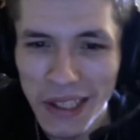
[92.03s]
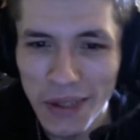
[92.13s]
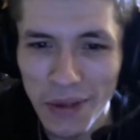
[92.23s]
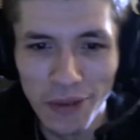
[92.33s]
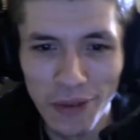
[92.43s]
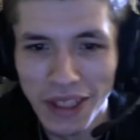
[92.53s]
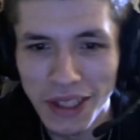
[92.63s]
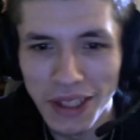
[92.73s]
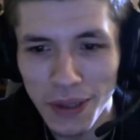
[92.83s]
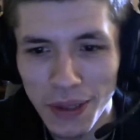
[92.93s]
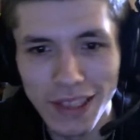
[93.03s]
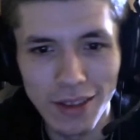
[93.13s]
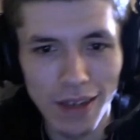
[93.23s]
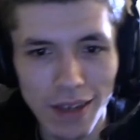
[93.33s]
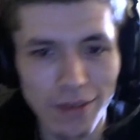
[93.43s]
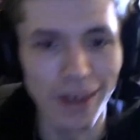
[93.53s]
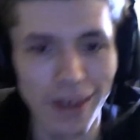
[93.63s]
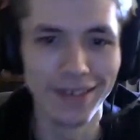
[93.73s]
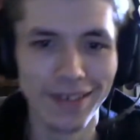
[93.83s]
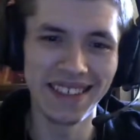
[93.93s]
You were from 1 to 100, right?
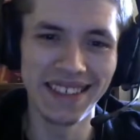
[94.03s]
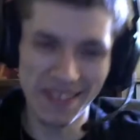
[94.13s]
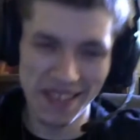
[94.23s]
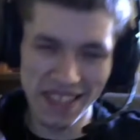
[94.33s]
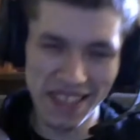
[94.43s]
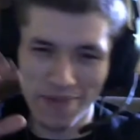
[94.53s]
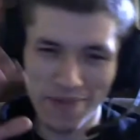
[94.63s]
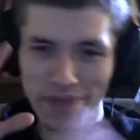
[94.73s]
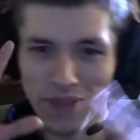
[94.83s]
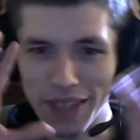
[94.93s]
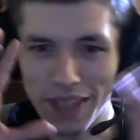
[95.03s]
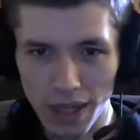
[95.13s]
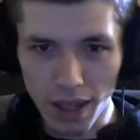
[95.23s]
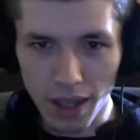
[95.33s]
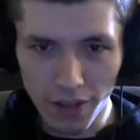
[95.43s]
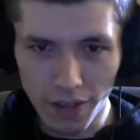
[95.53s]
Right. You said thought on the first